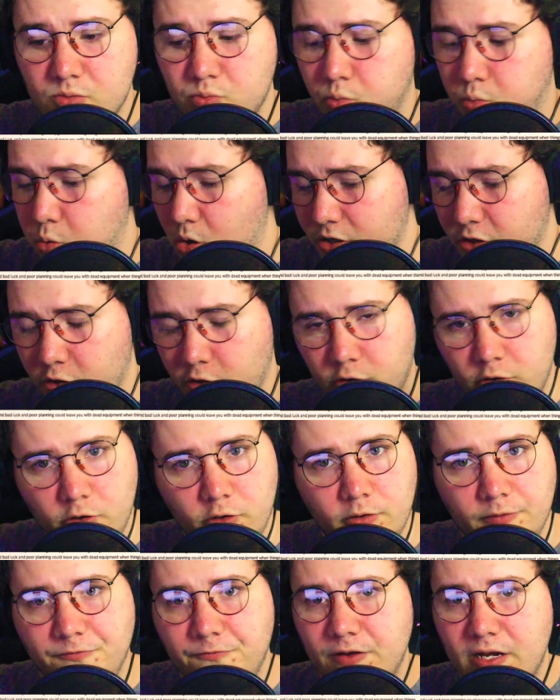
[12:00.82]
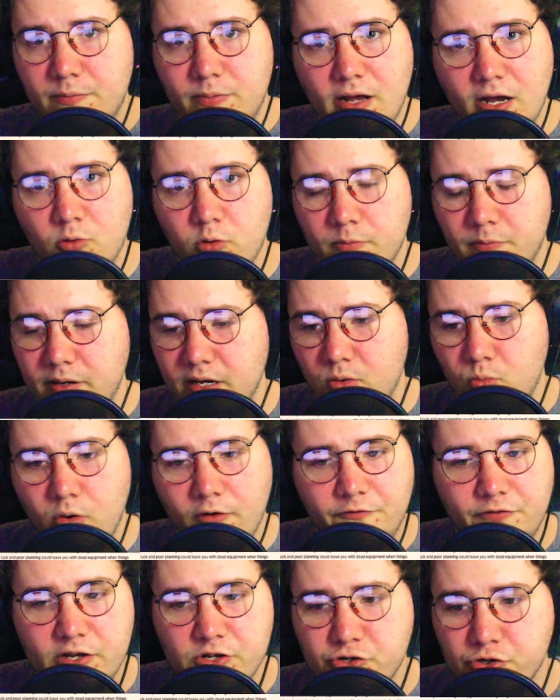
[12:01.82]
what your feedback would be,
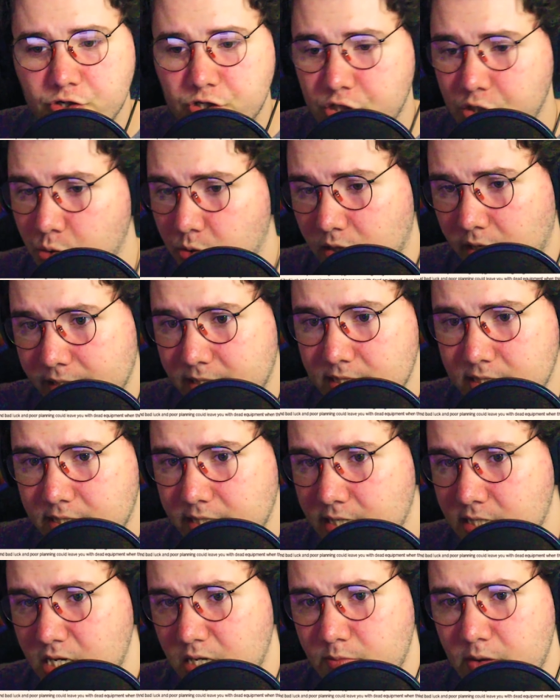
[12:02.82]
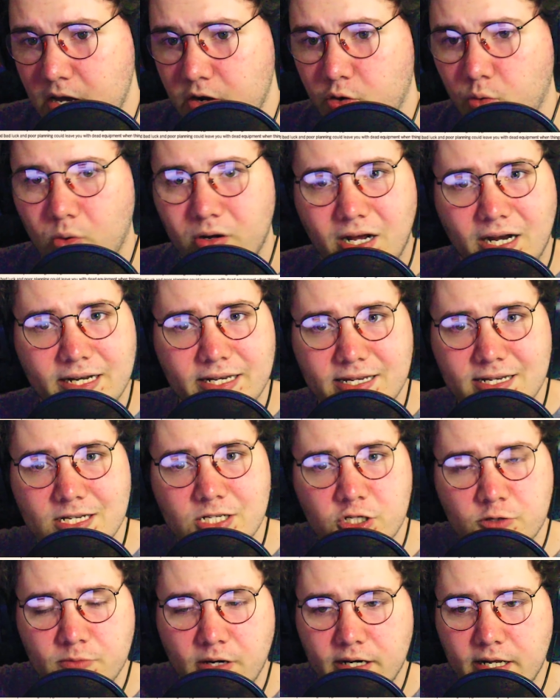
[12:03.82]
what features you would like to see in Dead Matter, what ideas
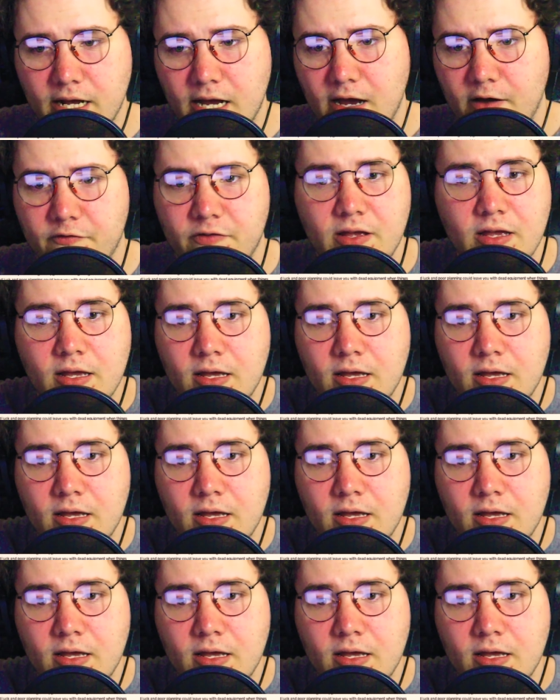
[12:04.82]
you might have.